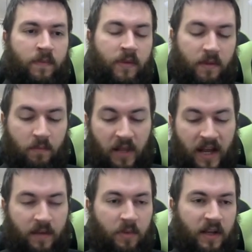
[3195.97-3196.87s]

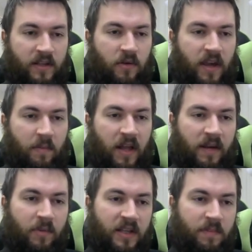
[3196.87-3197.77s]
Black plays
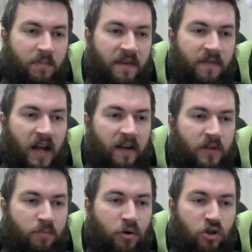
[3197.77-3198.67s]
b5 to
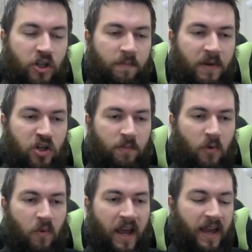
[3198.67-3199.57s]
push the bishop
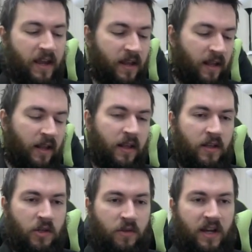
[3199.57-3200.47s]
away
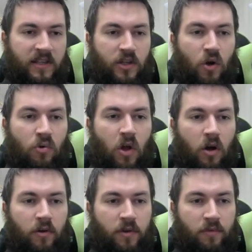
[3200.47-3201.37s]
so that it's no
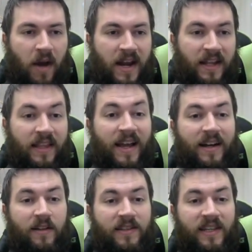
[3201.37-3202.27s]
longer threatening the knight
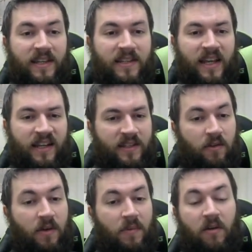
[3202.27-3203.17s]
on c6, so
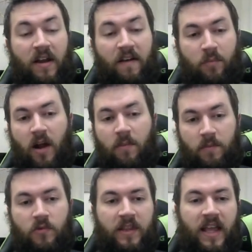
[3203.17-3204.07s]
that we don't have
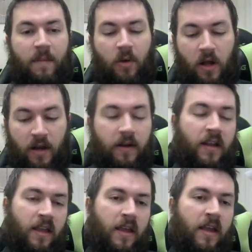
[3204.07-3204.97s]
problems with that pawn.
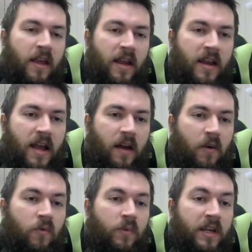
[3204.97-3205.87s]
And
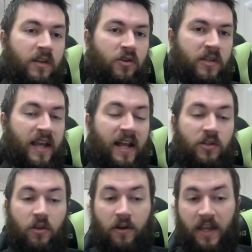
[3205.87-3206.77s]
now we can just
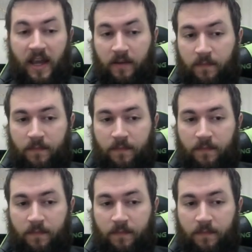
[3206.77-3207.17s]
castle our king.